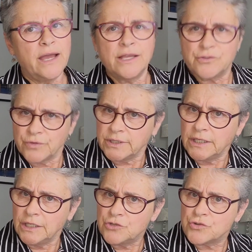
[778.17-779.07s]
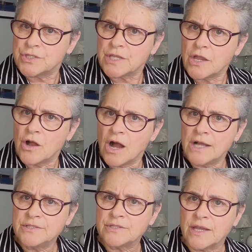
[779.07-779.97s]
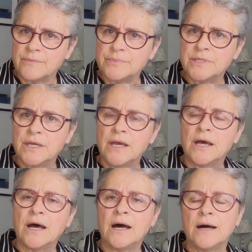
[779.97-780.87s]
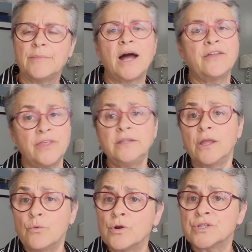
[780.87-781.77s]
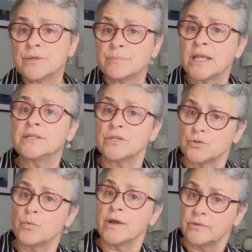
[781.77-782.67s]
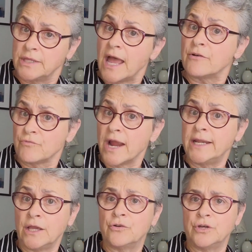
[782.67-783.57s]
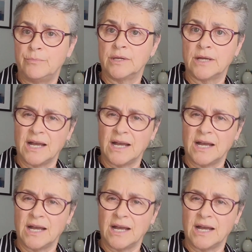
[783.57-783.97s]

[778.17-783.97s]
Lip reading: It's really an interesting concept. I think there were some places where that writing could have been